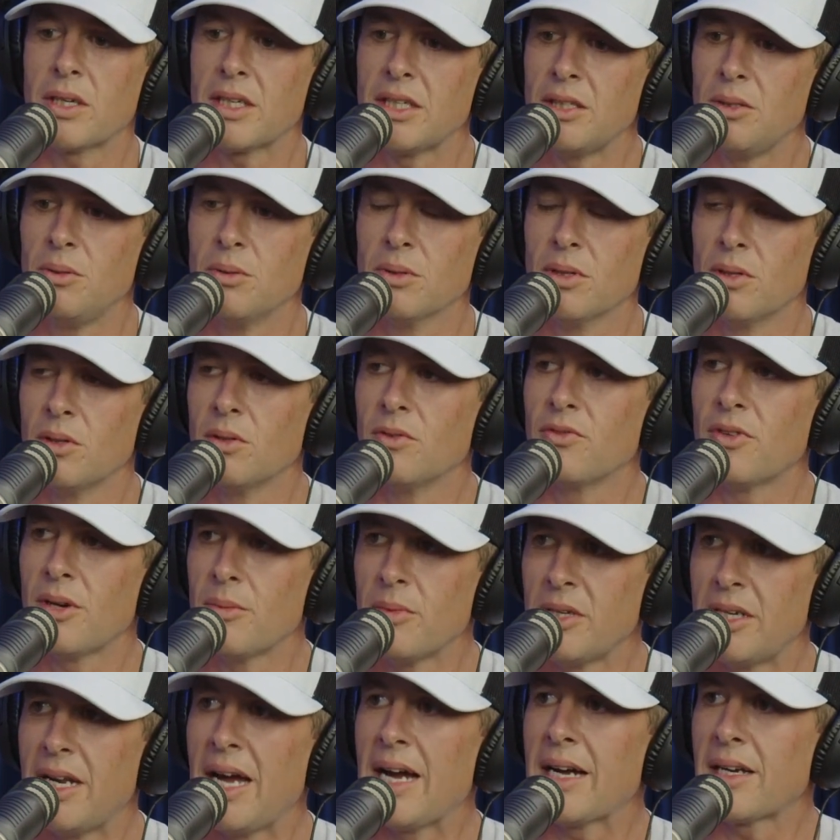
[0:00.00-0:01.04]
can you learn
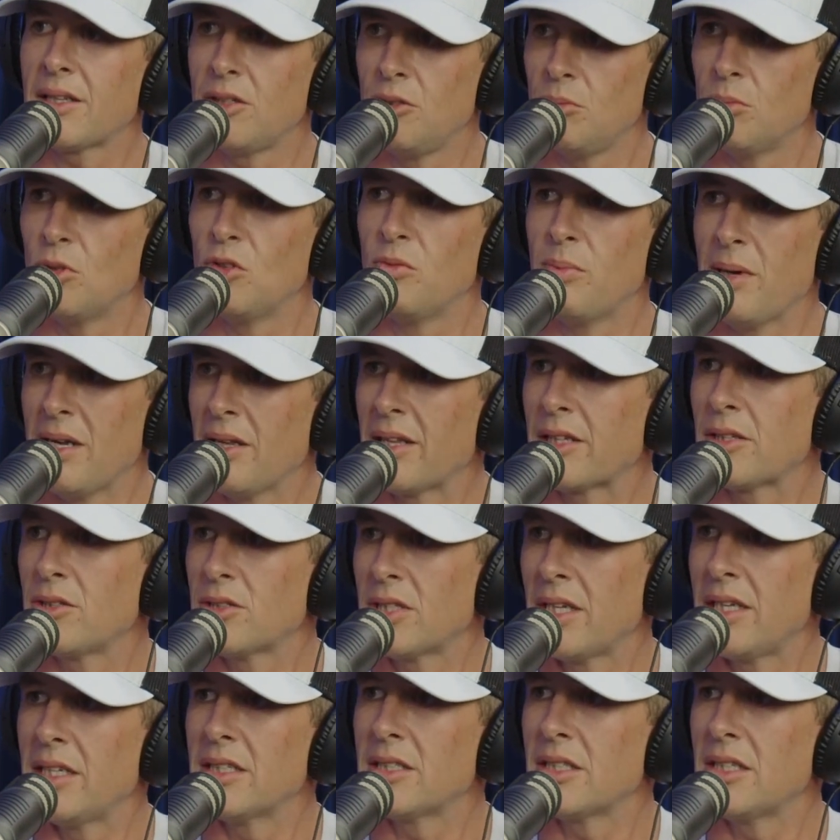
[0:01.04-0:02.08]
from it and how can you move back? Like you
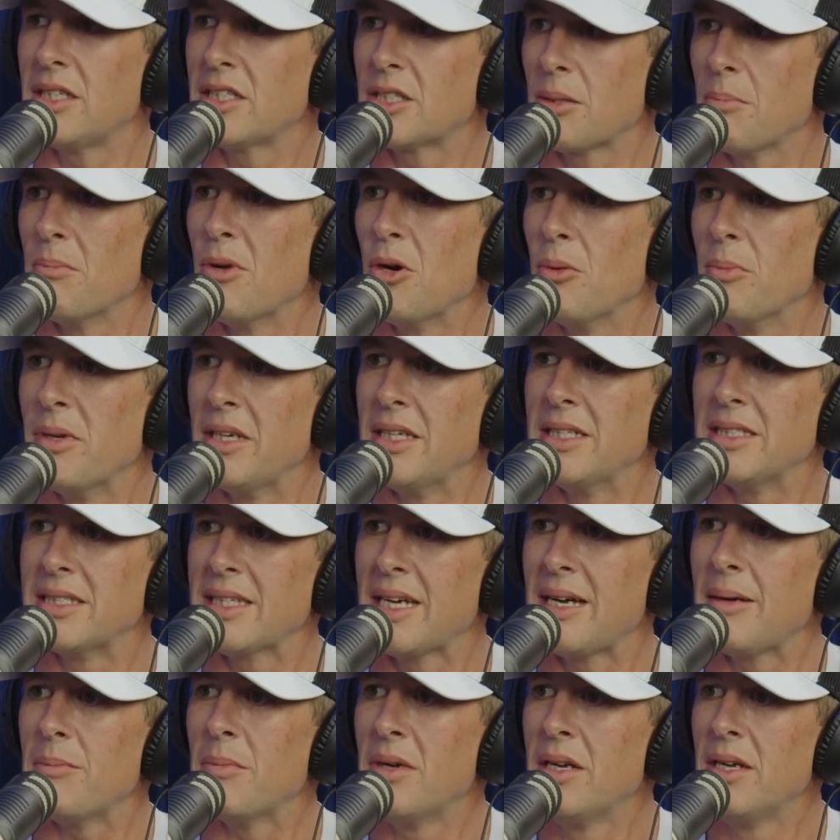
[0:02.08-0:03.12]
said, it's a moment in
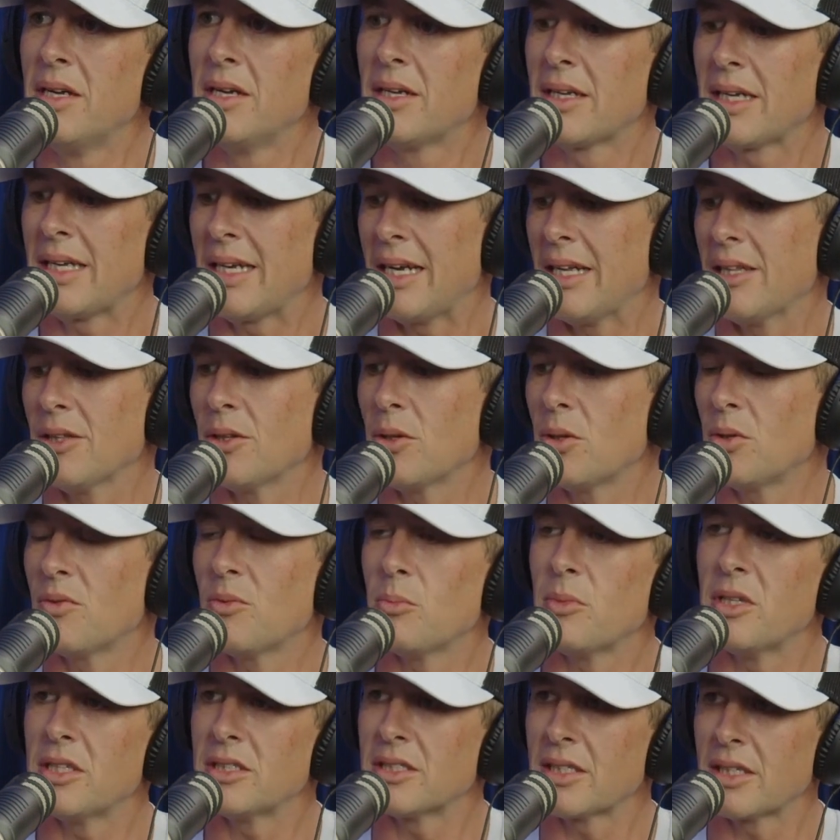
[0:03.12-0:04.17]
time. Can I learn
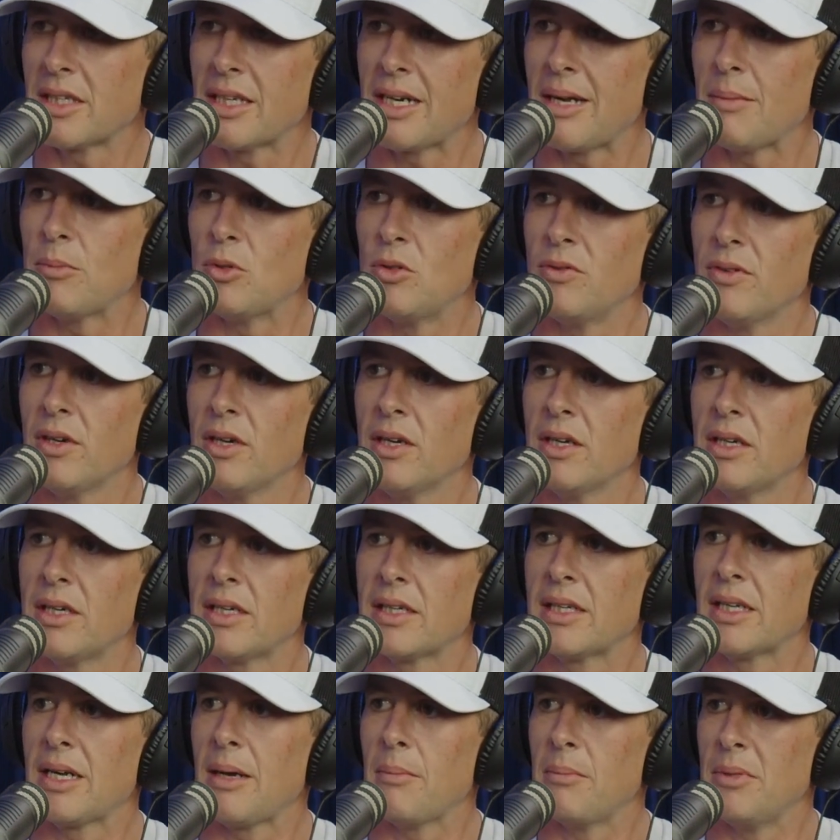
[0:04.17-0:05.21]
from this and can I move on
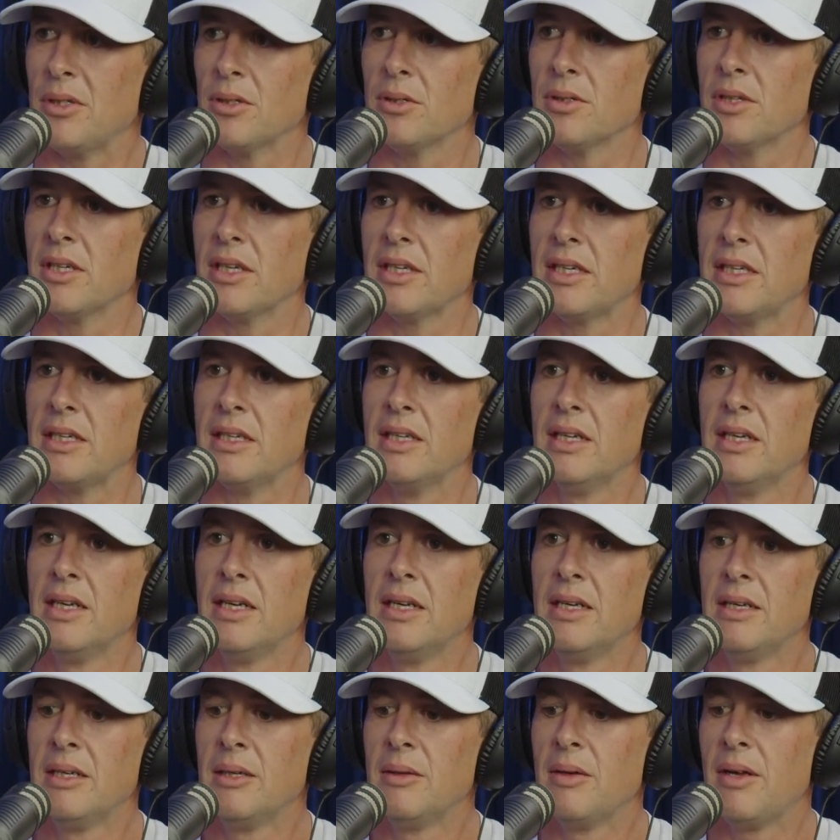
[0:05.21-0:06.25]
and can I build on it?
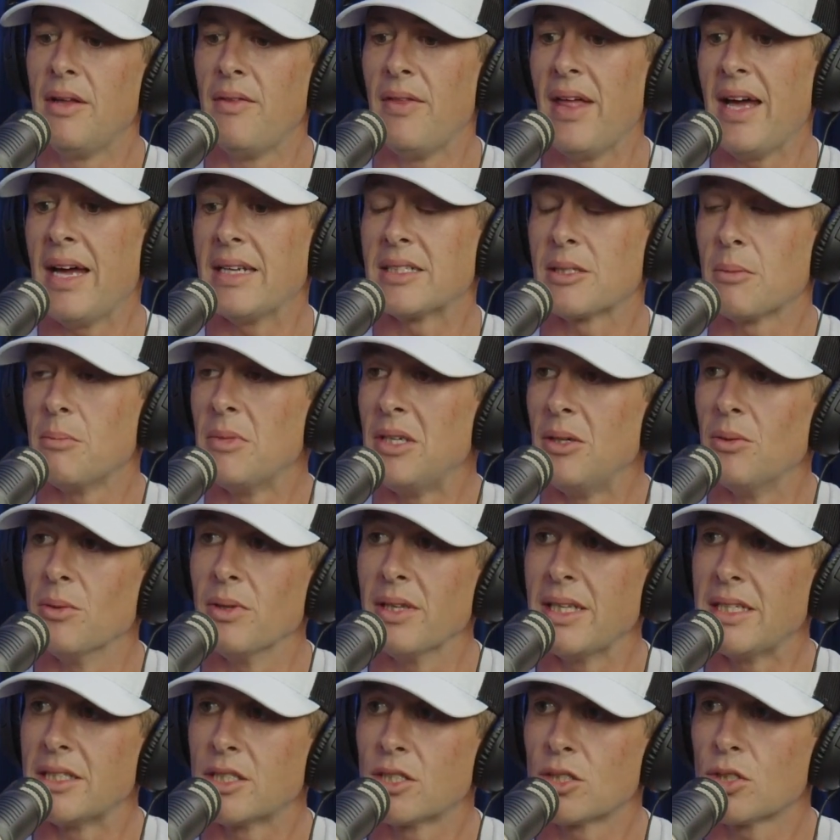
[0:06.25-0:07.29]
And that to me
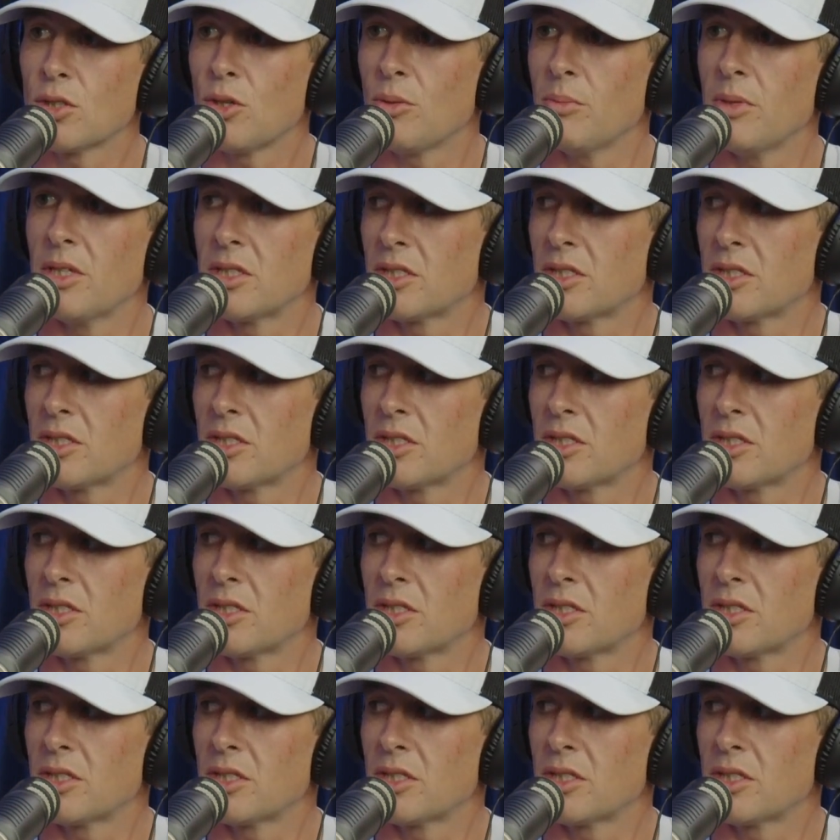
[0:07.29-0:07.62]
relates so